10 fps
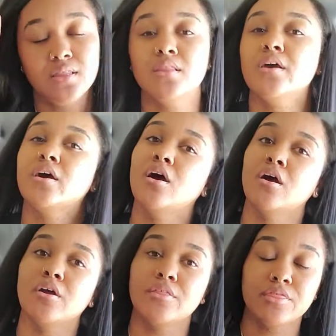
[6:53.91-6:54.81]
There
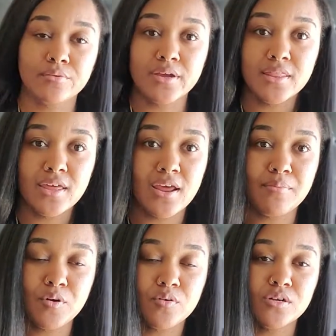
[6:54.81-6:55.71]
are 3 that
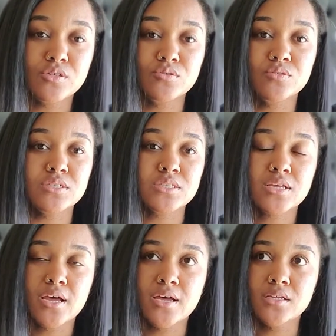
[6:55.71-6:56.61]
I'm going to
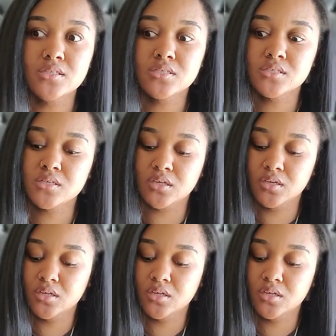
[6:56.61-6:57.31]
discuss.